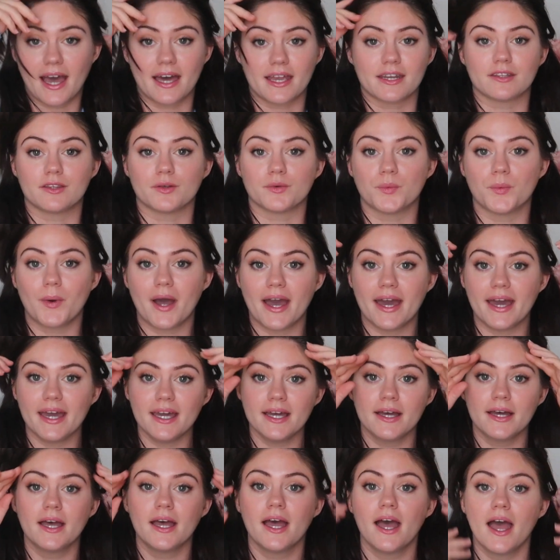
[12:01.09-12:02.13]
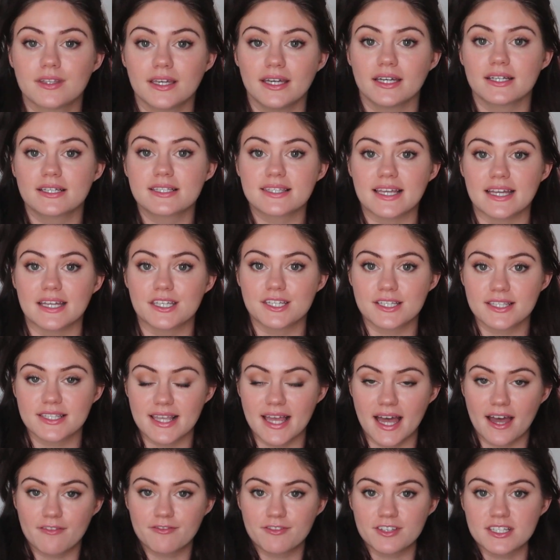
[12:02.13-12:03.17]
out of the way. The extensions
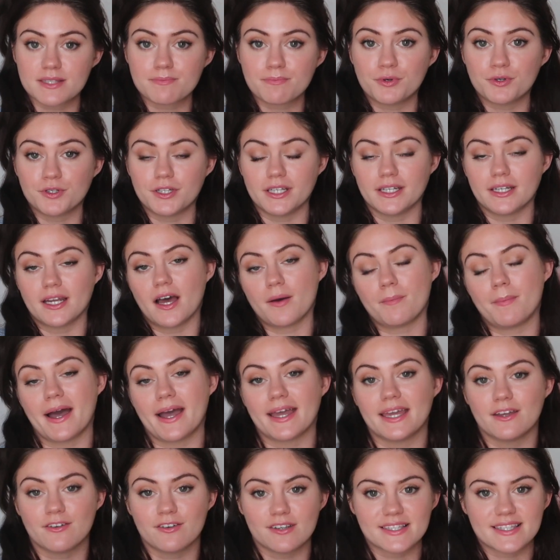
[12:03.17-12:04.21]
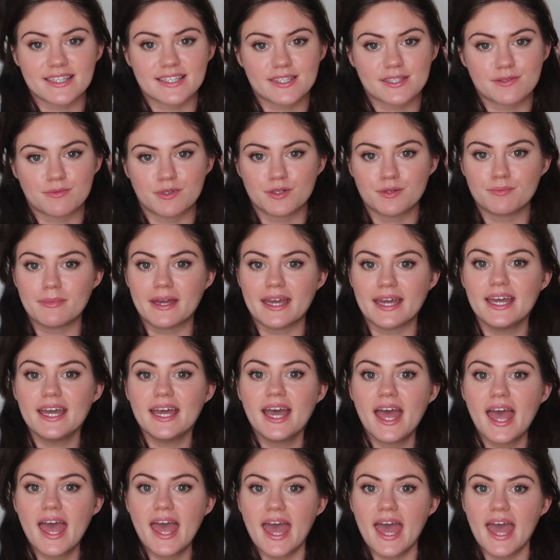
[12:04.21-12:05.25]
that I've just put in are by Irresistible Me,
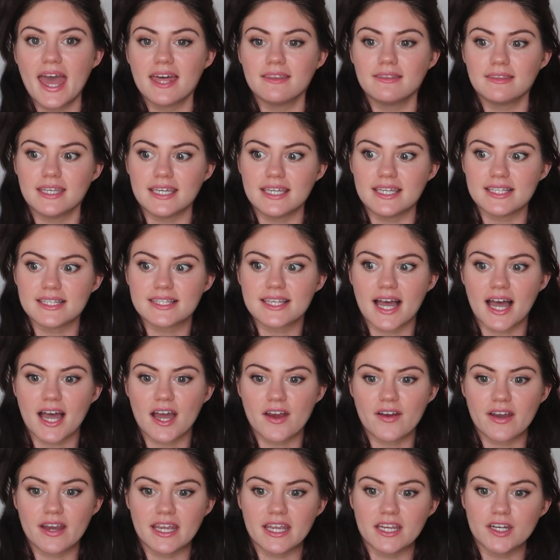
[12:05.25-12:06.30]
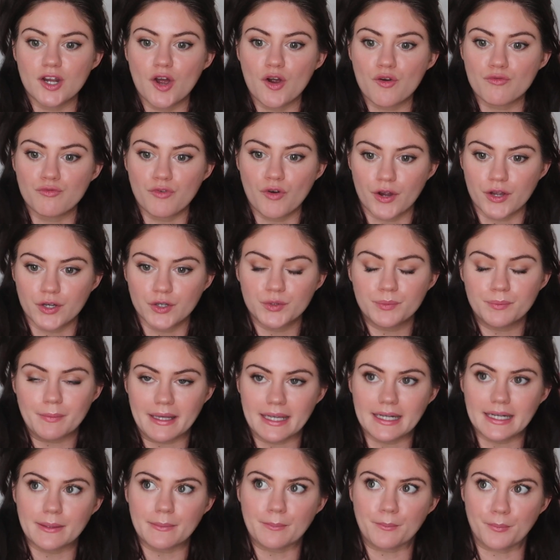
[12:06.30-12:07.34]
and these are in Royal
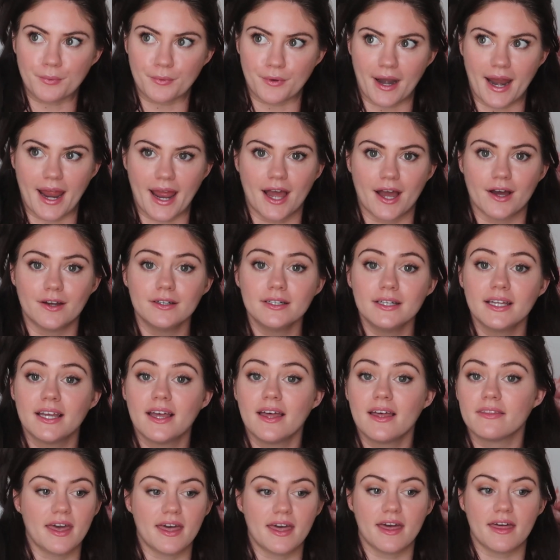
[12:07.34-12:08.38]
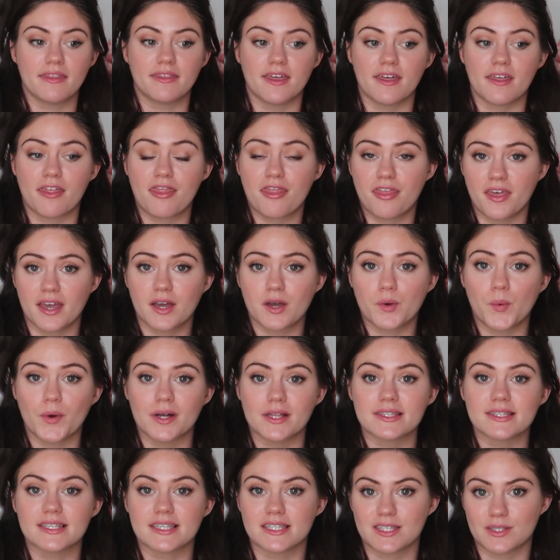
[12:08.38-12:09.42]
Medium Brown. They're the thick
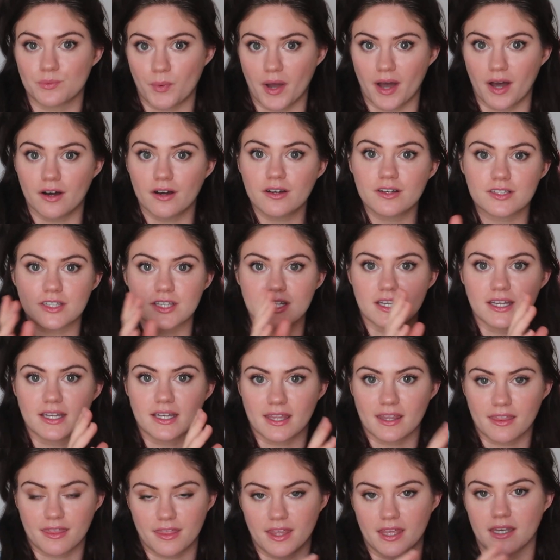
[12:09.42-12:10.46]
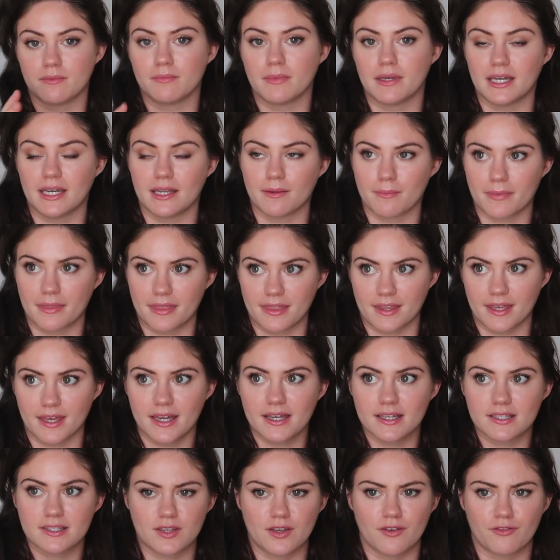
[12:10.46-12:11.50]
ones as well because you can get thin, medium,
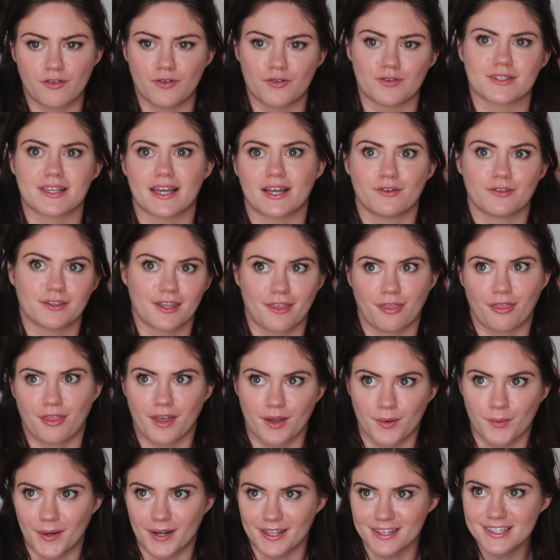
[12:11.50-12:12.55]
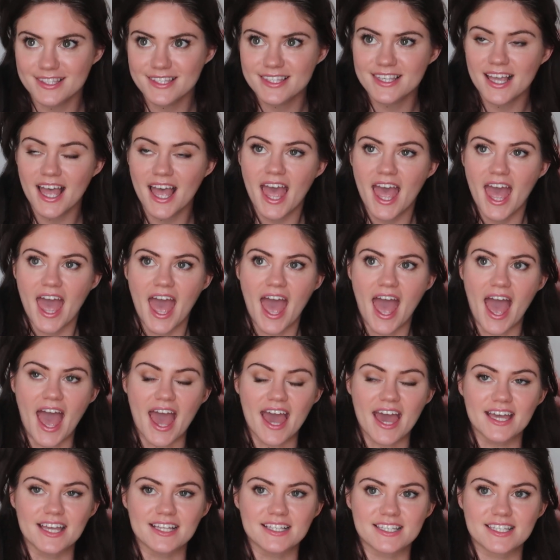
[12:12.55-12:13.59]
thick, so of course I got the thick ones,
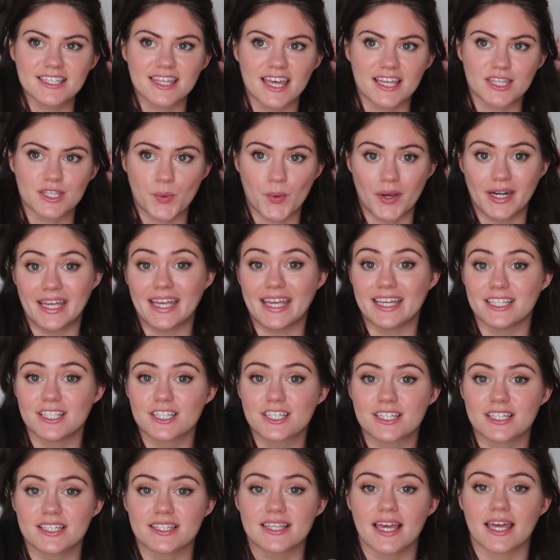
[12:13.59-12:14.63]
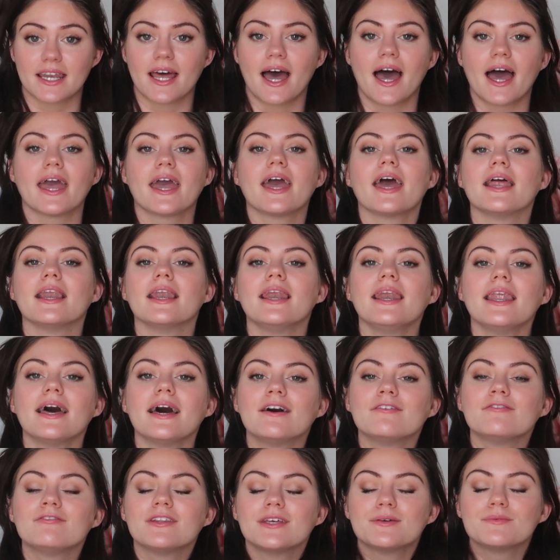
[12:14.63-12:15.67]
and they're 20 inches and I
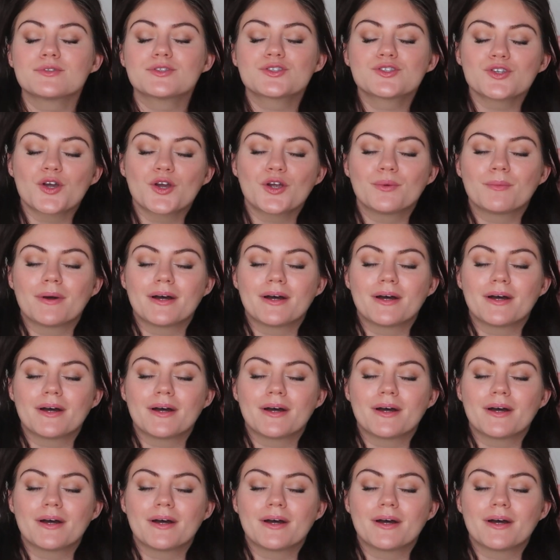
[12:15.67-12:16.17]
love them so